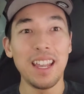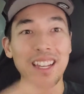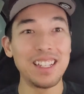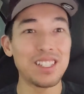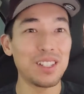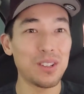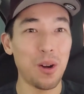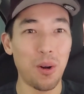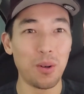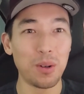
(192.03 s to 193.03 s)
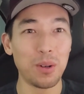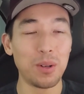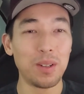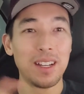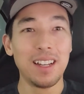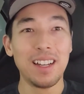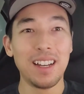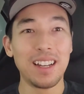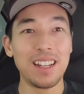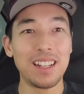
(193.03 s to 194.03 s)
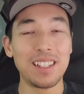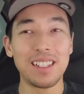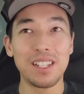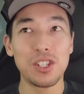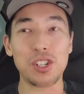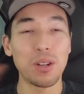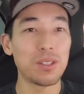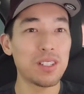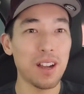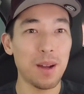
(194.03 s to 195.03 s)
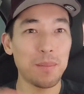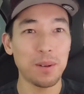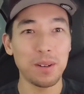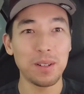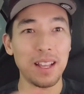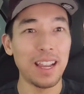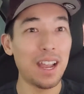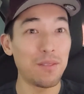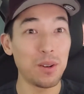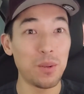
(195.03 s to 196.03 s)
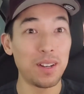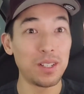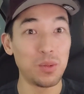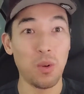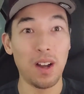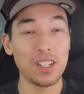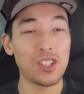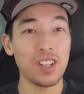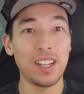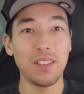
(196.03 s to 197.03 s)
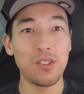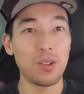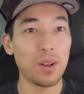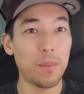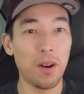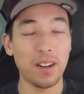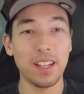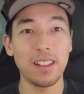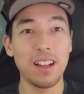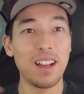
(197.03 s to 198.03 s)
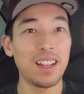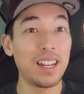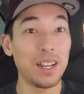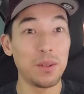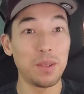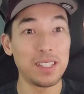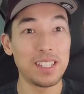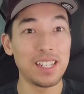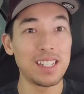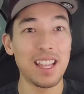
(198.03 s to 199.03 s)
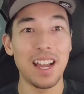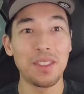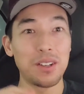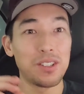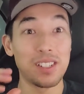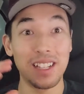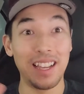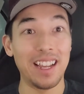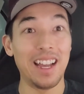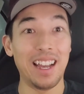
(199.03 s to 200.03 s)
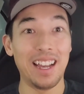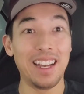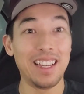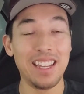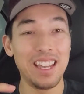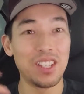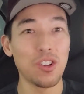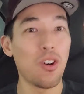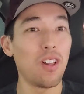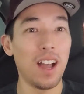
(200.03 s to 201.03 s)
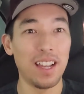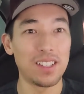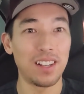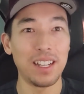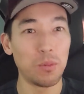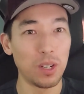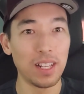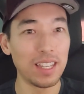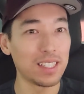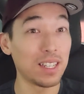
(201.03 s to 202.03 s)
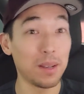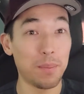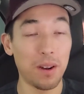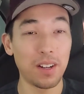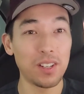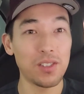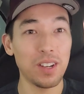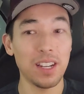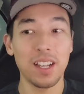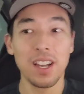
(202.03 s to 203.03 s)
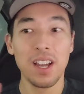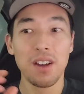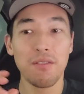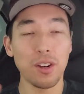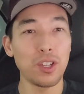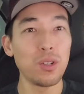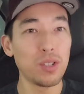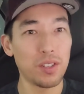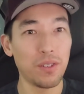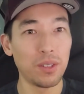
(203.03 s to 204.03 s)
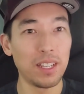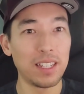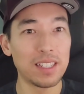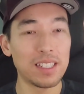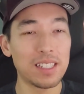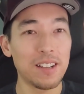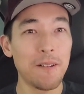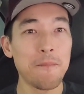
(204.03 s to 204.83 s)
It is a total showstopper. Like, everyone is watching. If you're in a parking lot and anyone sees that, they're just like, it's all eyes on it. It really is like a party trick. For usefulness,